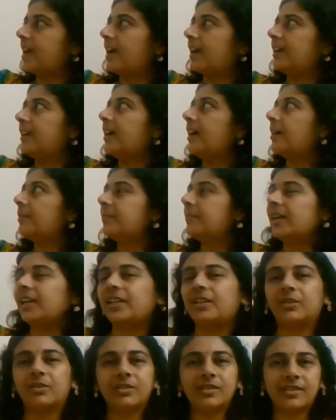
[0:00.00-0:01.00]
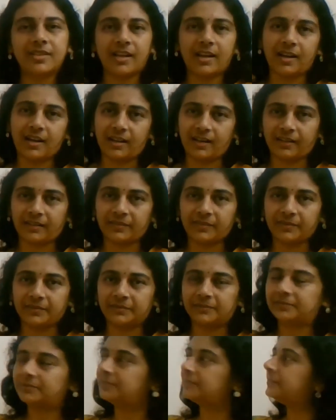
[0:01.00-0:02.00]
and amylose are
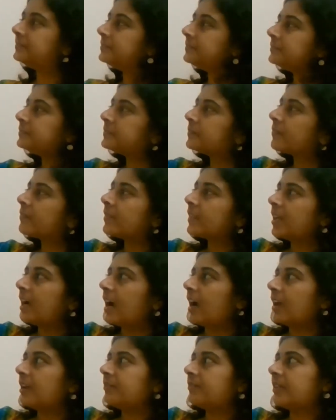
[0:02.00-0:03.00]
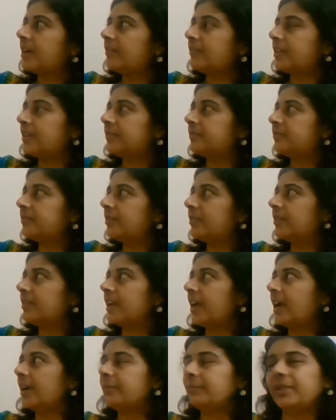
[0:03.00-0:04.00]
alpha
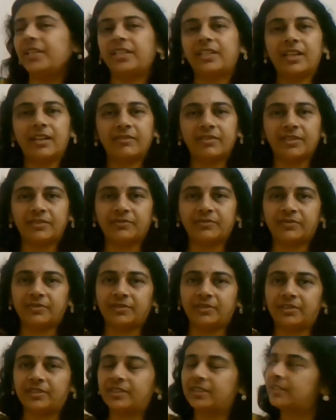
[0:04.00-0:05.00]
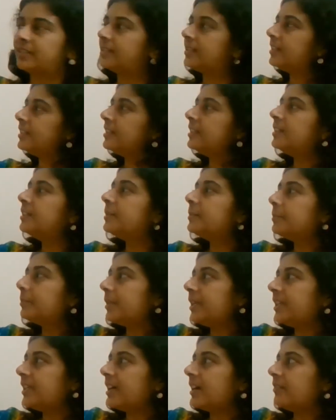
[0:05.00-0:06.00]
1,4 and beta 1,4,
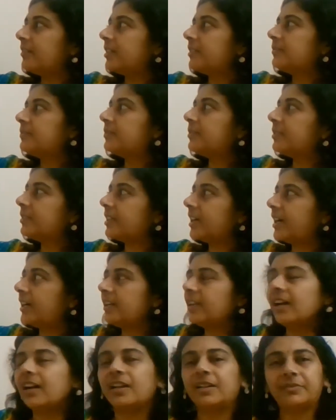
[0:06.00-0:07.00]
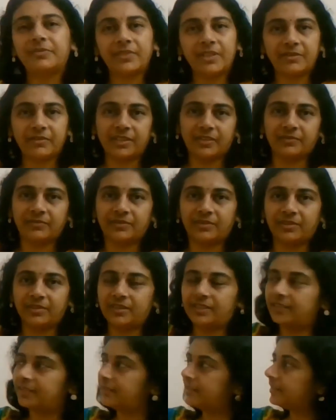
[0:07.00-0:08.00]
beta 1,4 and alpha
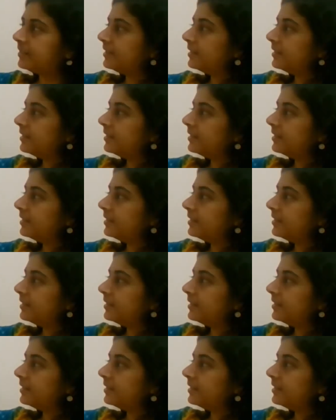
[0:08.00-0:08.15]
1,4,